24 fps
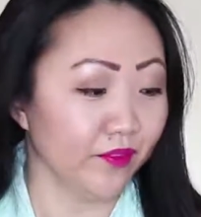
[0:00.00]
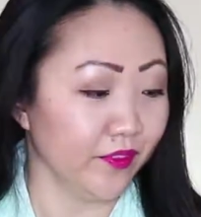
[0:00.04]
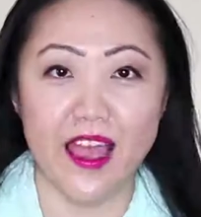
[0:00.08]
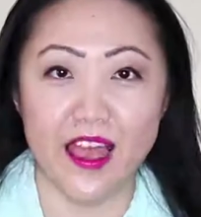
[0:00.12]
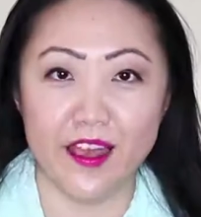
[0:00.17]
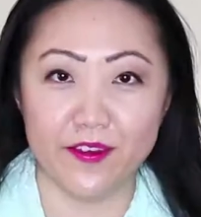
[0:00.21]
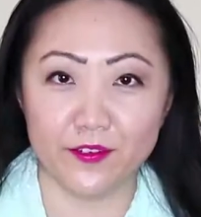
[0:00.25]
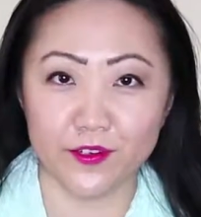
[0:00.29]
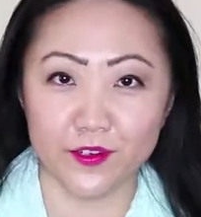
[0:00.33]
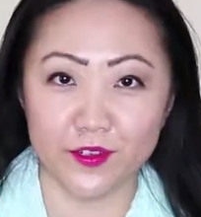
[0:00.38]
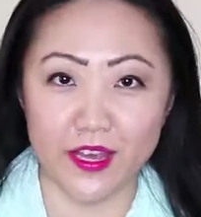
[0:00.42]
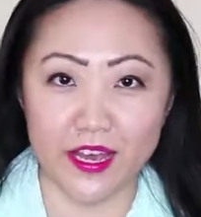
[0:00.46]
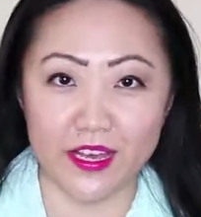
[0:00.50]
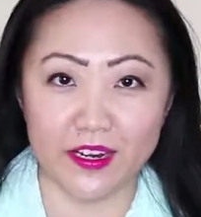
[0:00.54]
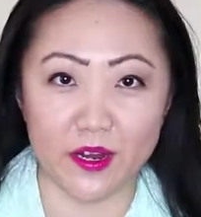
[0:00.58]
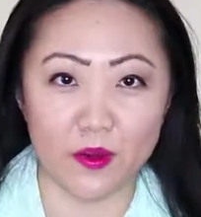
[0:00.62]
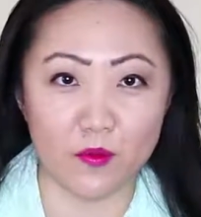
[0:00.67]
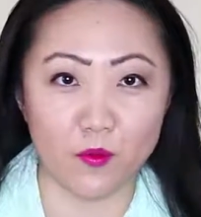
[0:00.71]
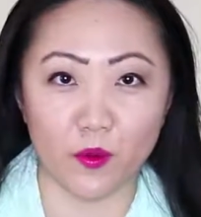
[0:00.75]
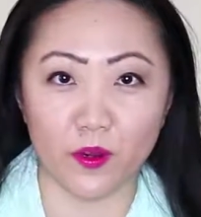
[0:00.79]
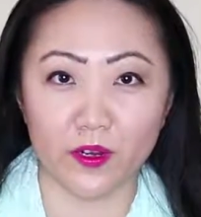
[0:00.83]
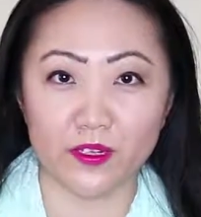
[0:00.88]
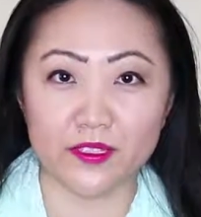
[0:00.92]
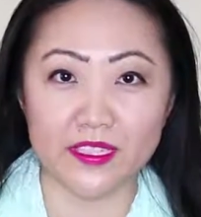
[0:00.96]
After that, I
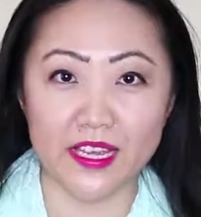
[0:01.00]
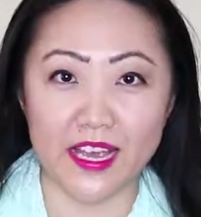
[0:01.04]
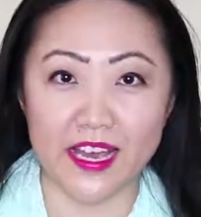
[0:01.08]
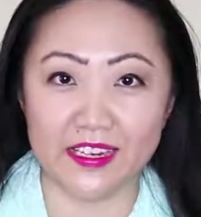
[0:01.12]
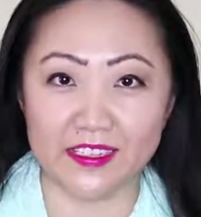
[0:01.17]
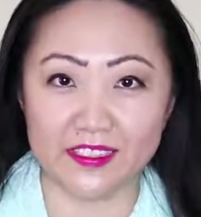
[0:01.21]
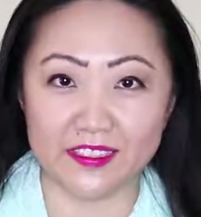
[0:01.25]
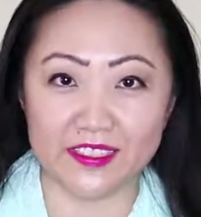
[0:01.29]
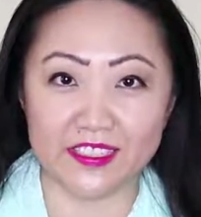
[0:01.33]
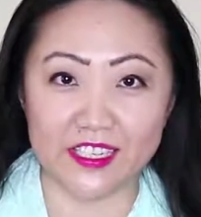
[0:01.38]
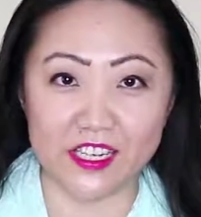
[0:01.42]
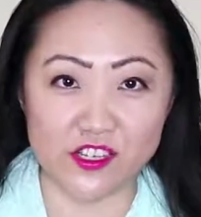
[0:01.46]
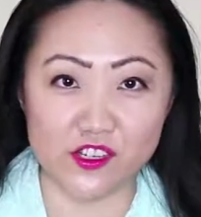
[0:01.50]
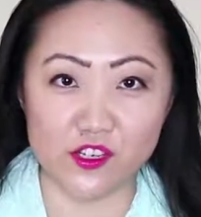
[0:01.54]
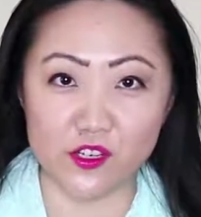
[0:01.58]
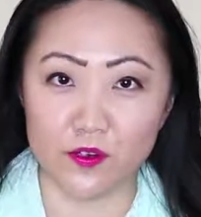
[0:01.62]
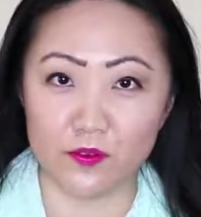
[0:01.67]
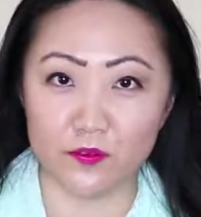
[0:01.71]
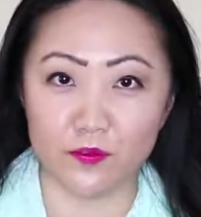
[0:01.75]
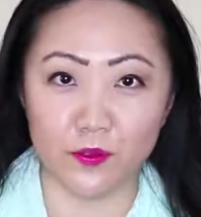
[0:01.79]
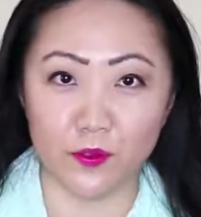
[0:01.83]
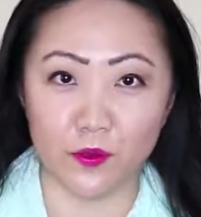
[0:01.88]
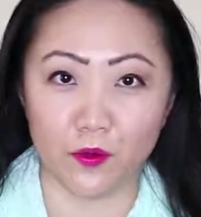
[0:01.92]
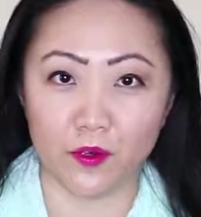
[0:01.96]
worked at a station
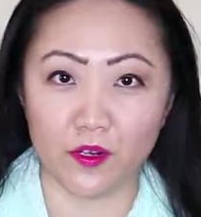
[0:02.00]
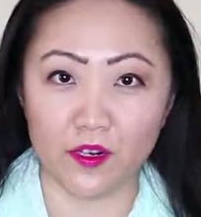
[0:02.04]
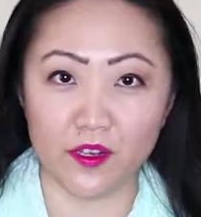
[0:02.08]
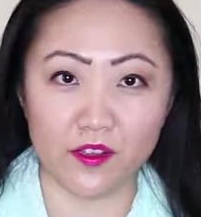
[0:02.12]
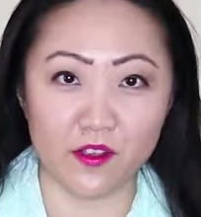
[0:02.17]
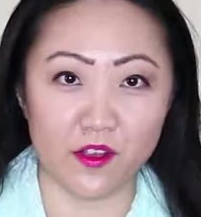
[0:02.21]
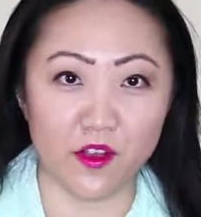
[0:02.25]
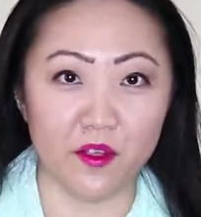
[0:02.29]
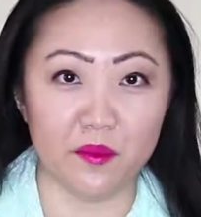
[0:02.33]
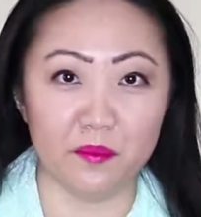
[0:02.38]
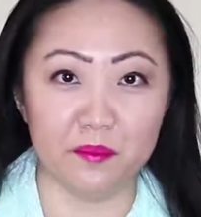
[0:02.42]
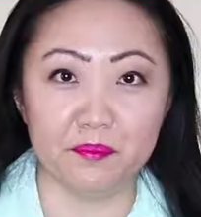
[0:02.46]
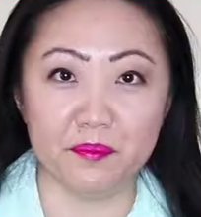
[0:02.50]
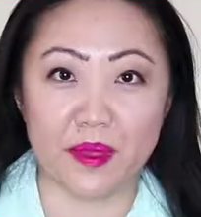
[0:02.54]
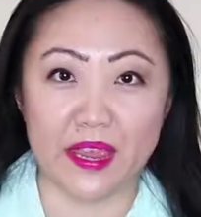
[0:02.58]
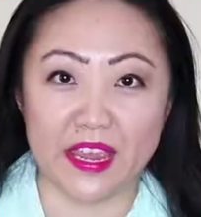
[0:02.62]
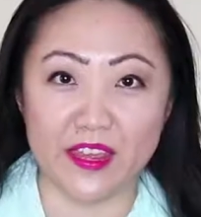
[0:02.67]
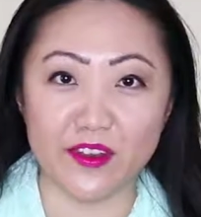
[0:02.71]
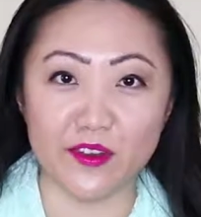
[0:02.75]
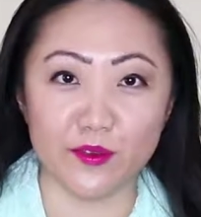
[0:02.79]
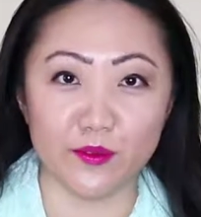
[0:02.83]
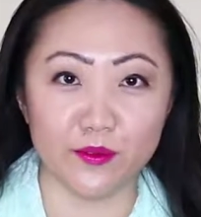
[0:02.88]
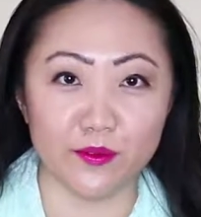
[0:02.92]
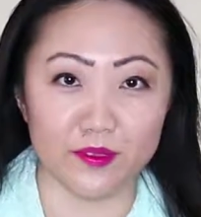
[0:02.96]
in Florida called
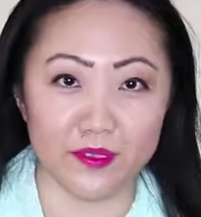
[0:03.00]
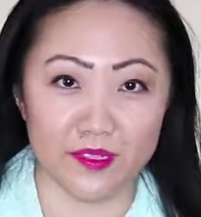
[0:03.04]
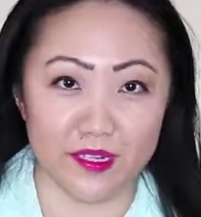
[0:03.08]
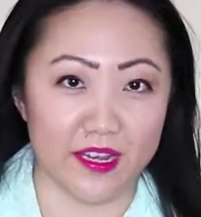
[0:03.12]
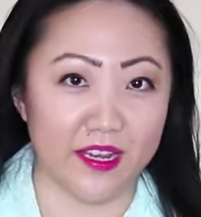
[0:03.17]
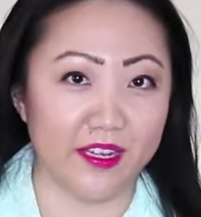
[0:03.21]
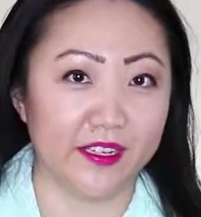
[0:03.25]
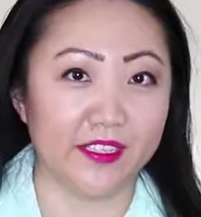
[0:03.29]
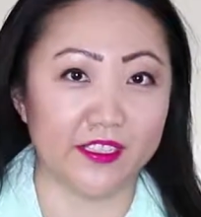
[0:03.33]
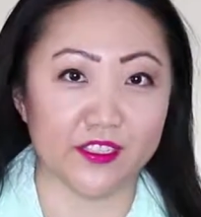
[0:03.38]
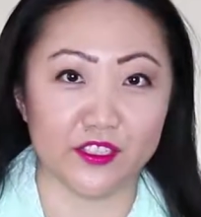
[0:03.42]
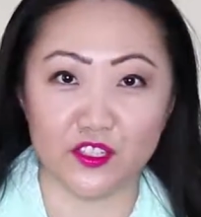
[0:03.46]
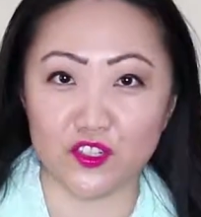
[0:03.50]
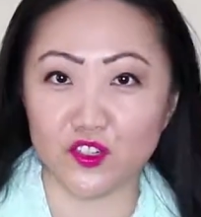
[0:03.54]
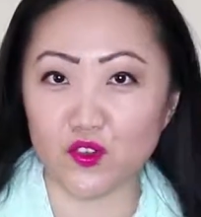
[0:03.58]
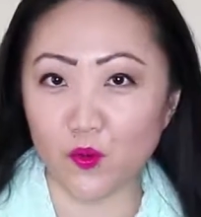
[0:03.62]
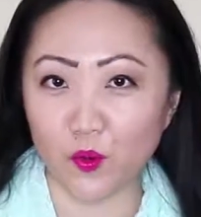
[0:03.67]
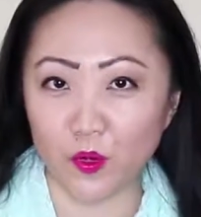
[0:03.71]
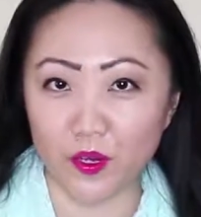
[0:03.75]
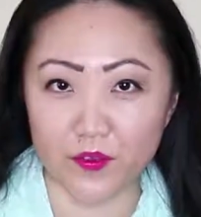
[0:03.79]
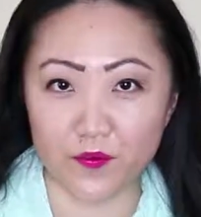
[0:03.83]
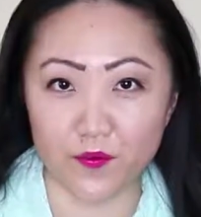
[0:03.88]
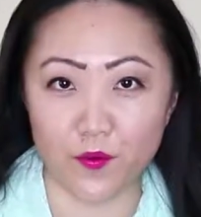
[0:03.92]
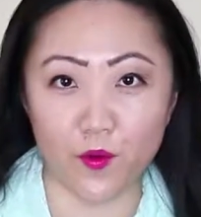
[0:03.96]
Bay News 9. It's a
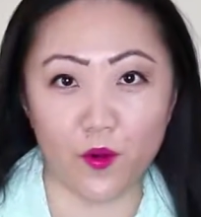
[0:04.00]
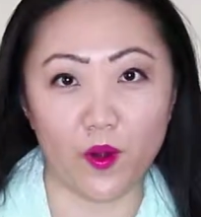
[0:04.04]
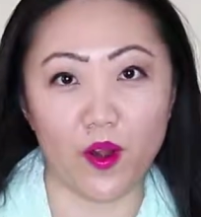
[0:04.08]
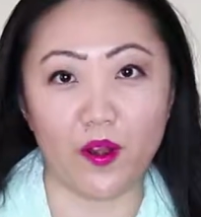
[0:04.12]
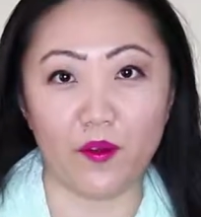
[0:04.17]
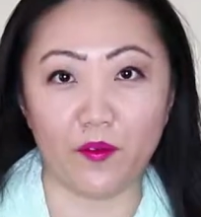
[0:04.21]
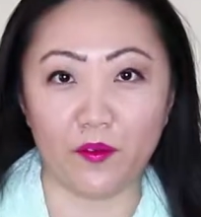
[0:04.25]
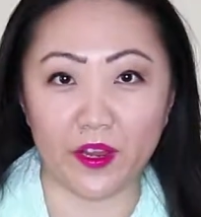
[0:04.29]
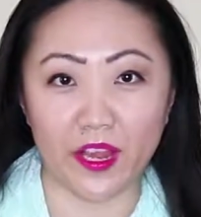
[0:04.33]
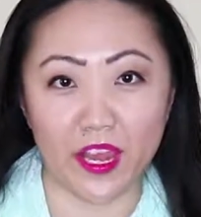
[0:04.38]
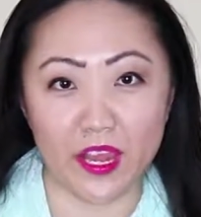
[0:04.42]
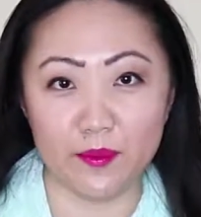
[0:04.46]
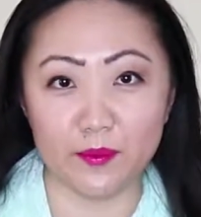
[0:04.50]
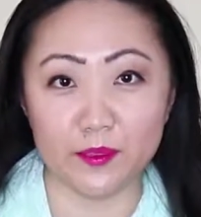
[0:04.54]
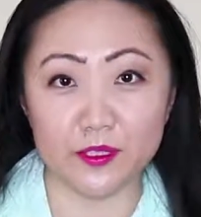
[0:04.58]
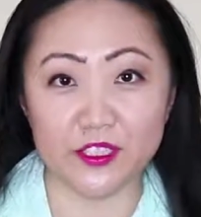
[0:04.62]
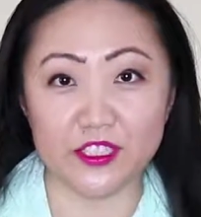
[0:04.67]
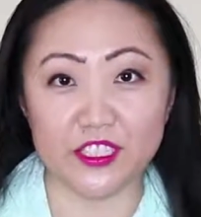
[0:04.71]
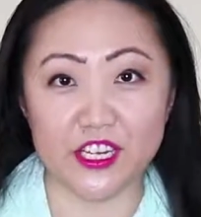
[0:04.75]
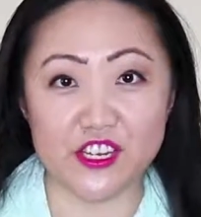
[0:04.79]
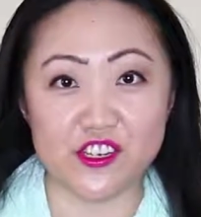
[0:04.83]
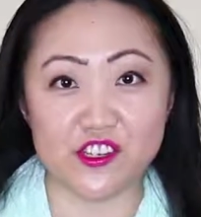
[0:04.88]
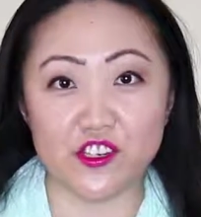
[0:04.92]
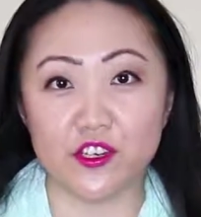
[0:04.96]
24-hour cable
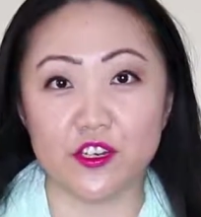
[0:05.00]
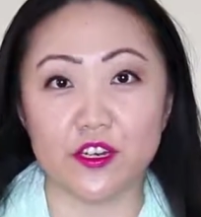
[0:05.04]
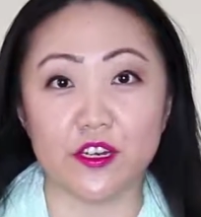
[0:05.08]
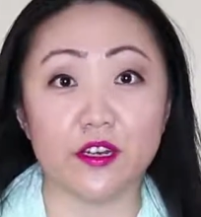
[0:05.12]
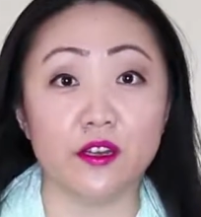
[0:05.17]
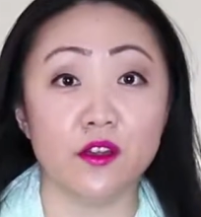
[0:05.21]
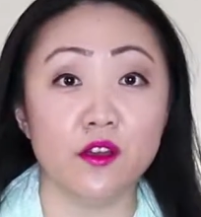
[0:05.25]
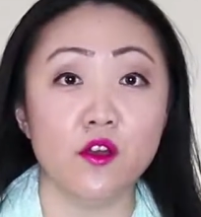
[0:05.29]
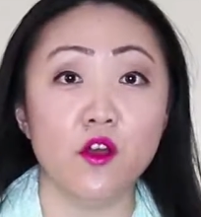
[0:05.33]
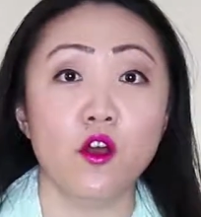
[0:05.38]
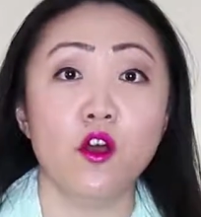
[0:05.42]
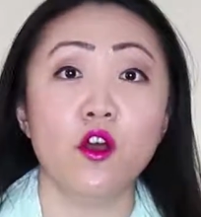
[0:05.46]
station, and